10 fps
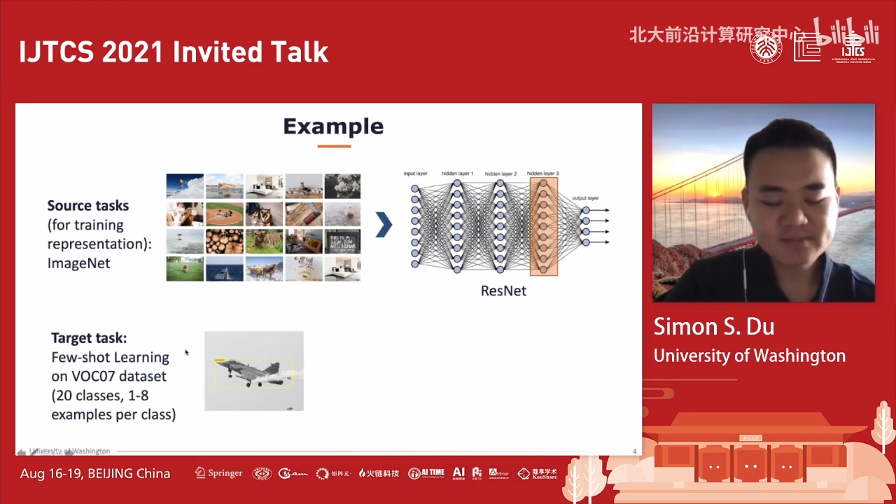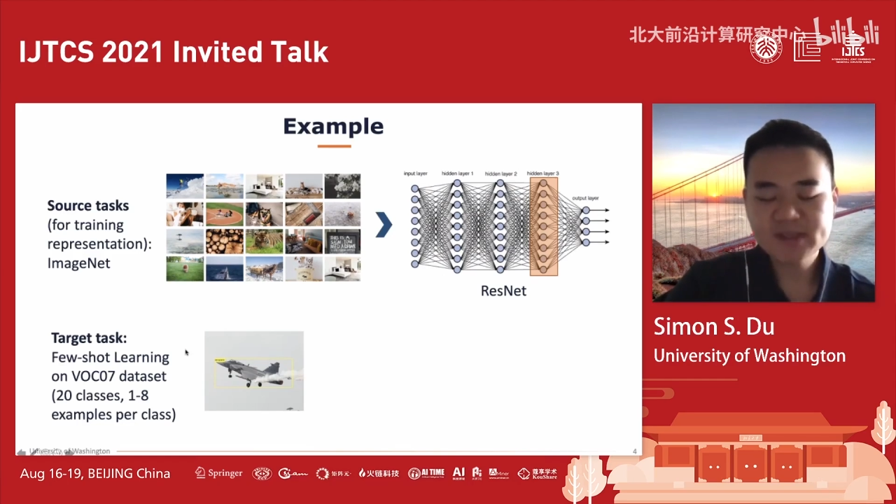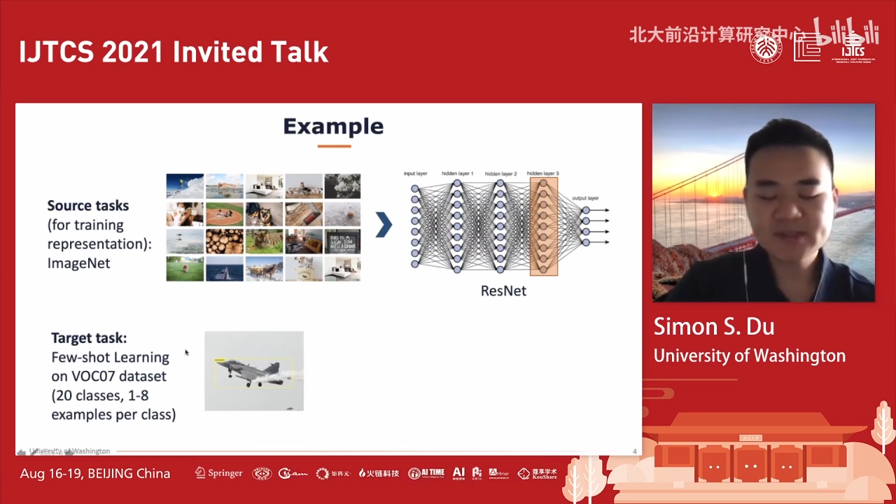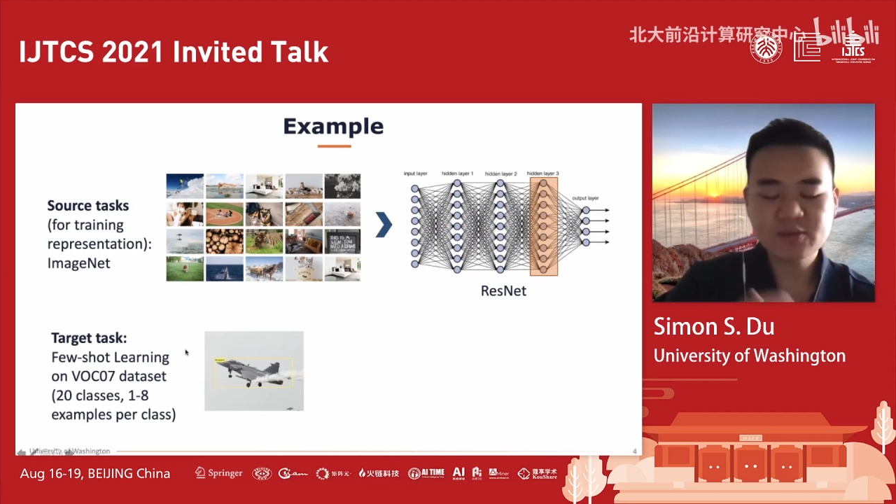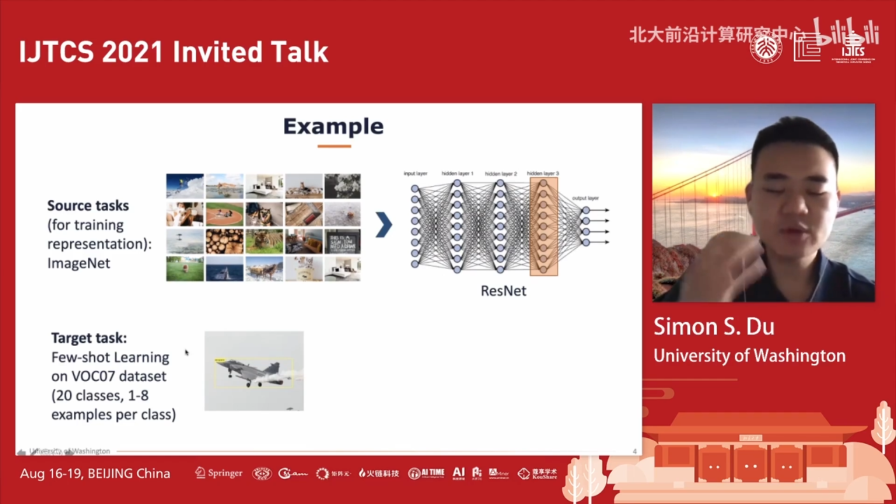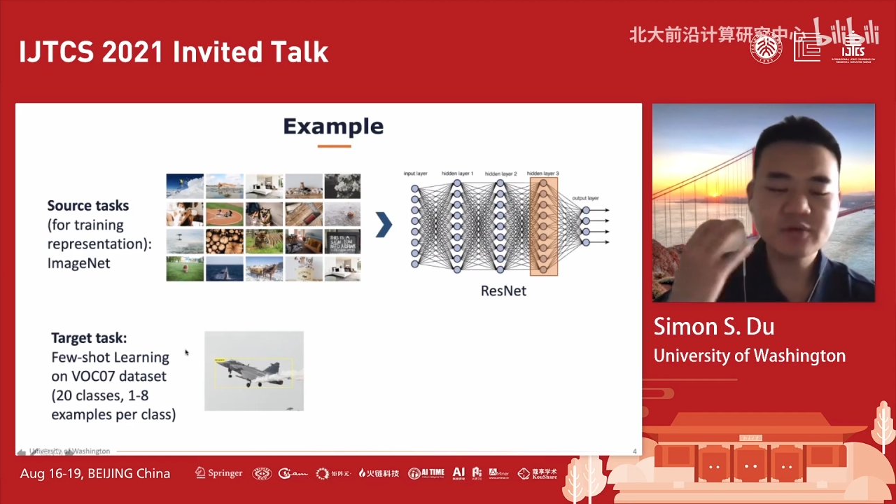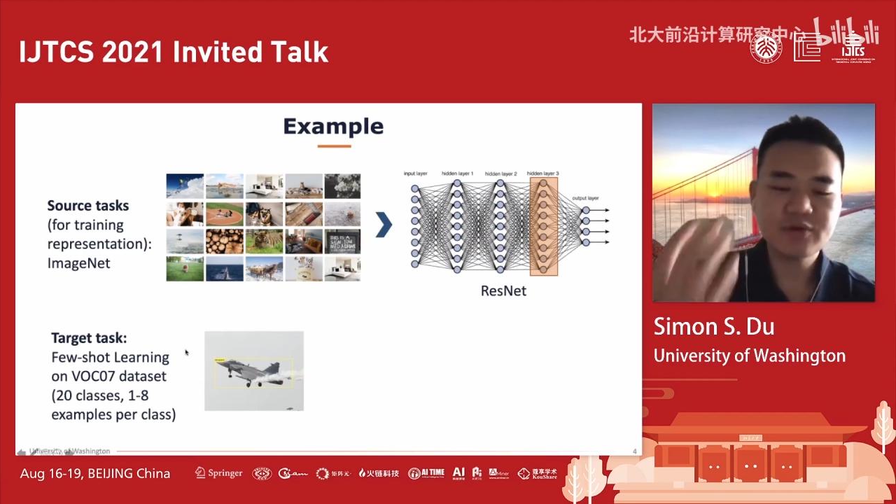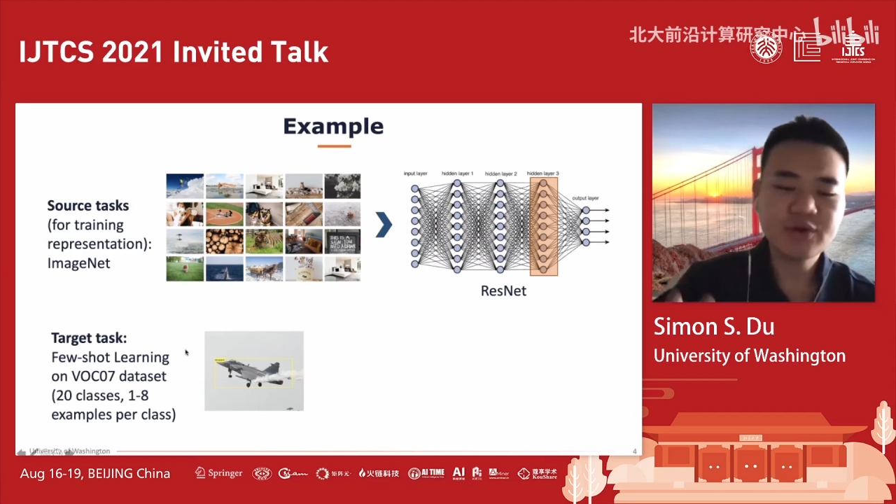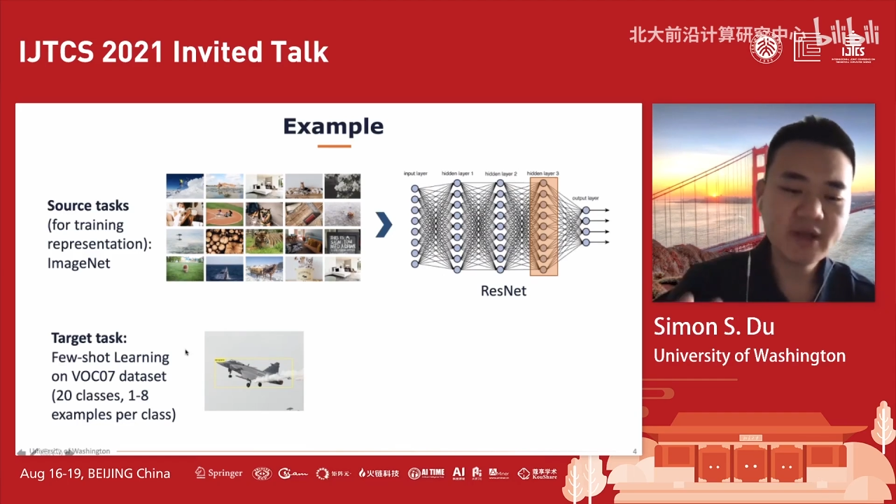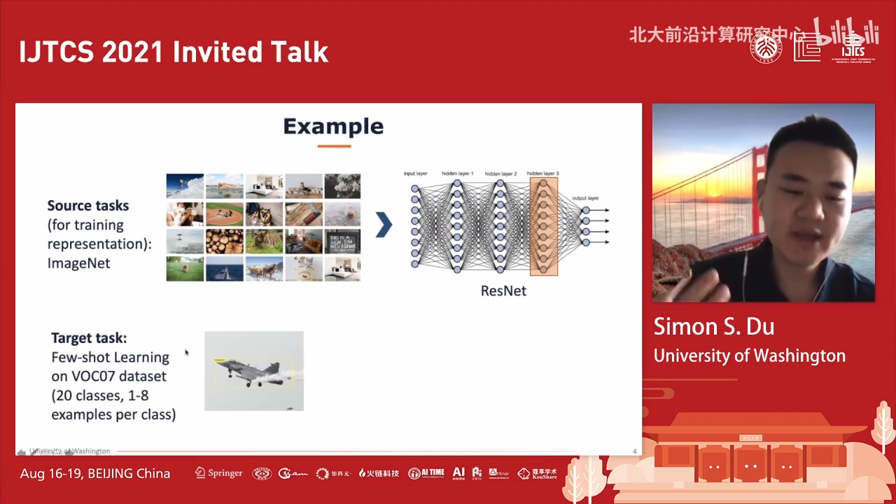this is what we
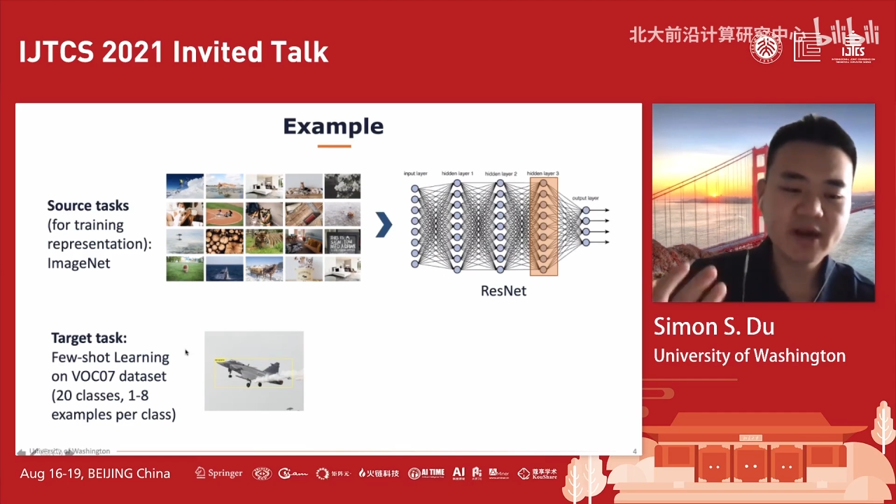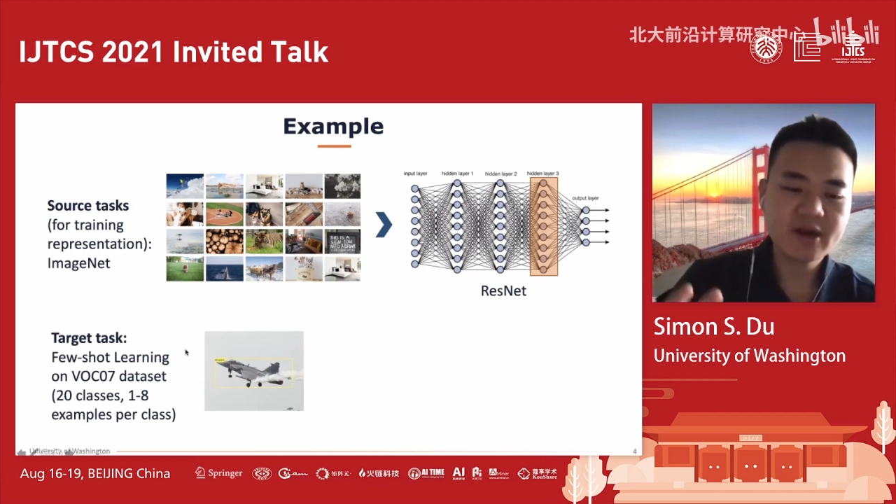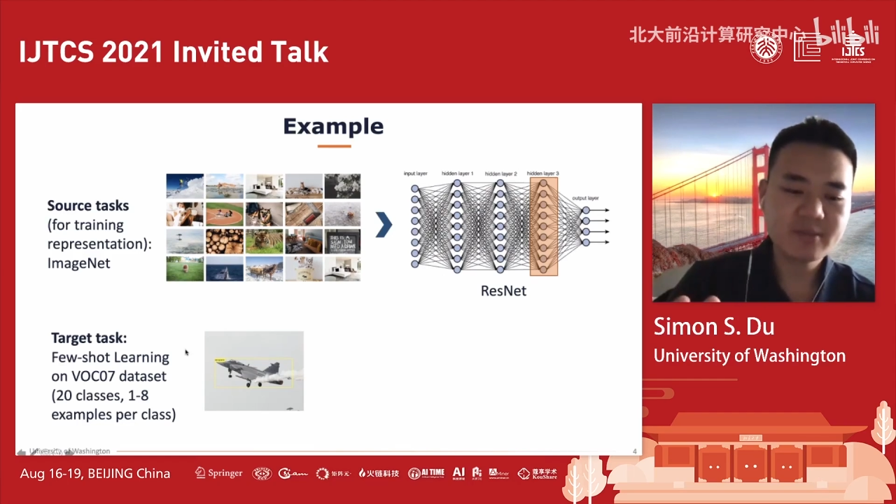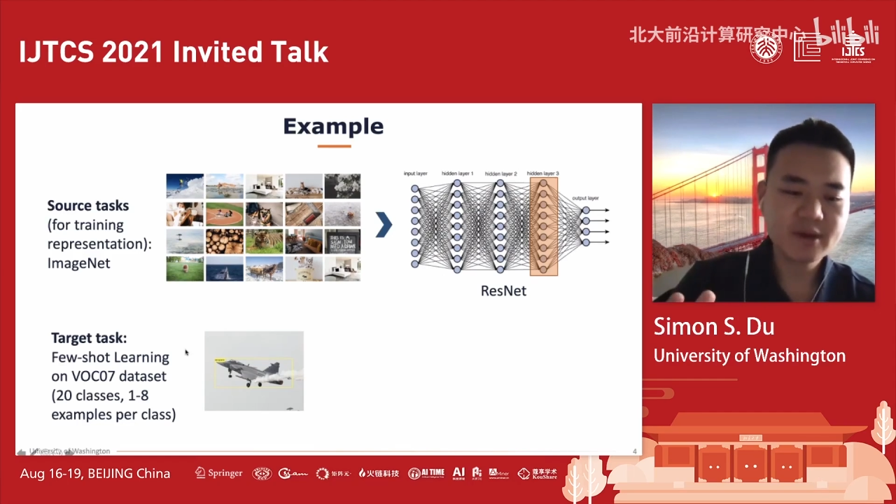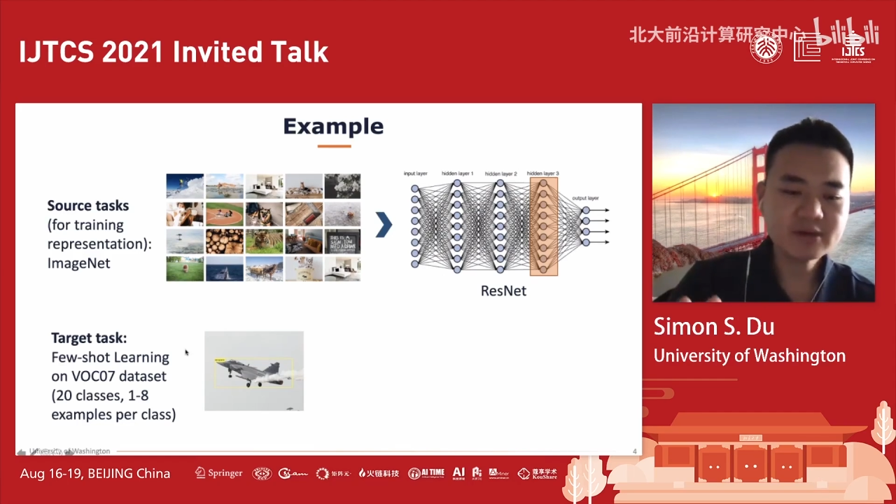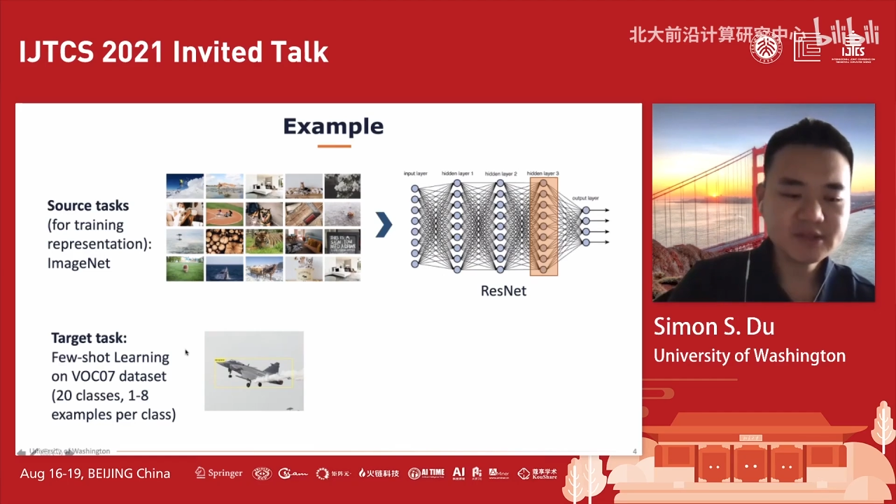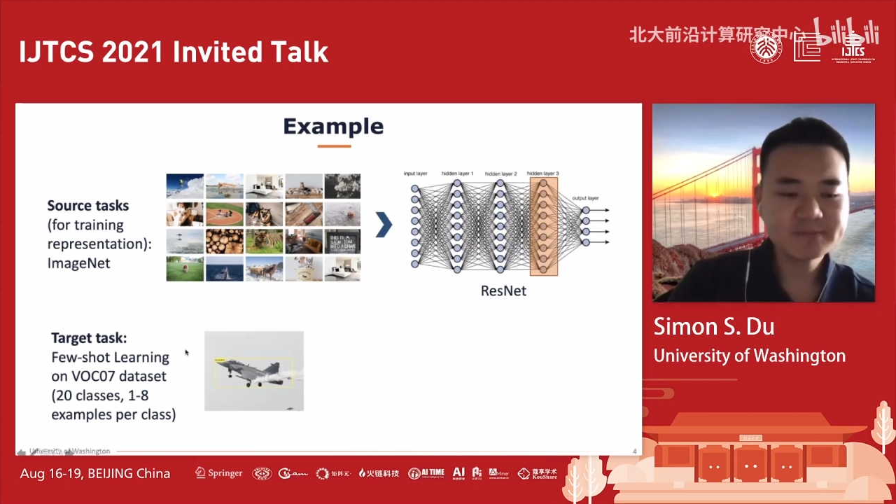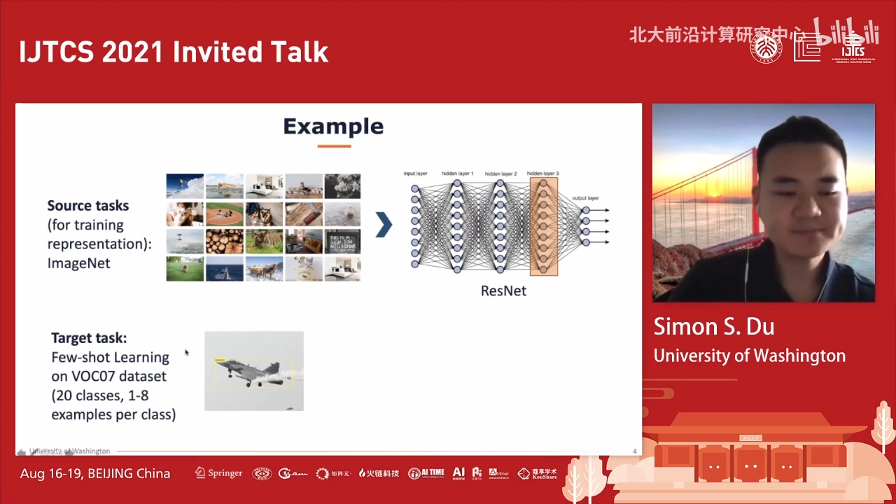really care about.